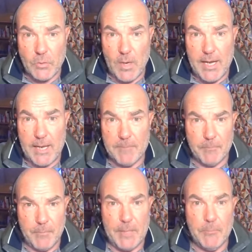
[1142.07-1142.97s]
where
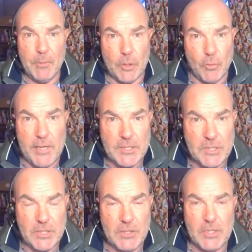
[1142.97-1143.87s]
people agree
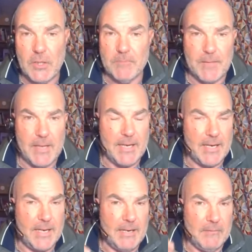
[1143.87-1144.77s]
to you,
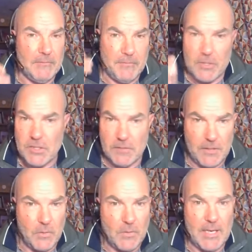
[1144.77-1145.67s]
they're in front of
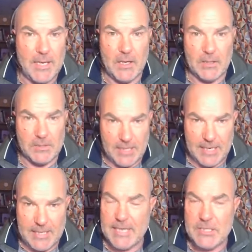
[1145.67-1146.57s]
you, they are
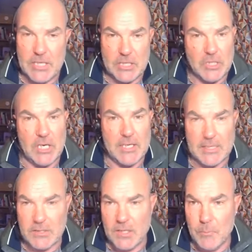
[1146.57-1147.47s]
saying, yes, yes, no,
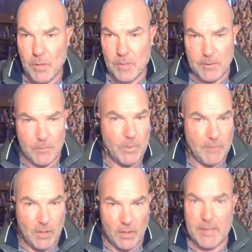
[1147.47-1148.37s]
yes, no problem, we've
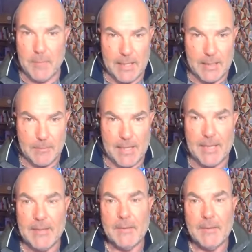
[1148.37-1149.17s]
got it, blah, blah, blah.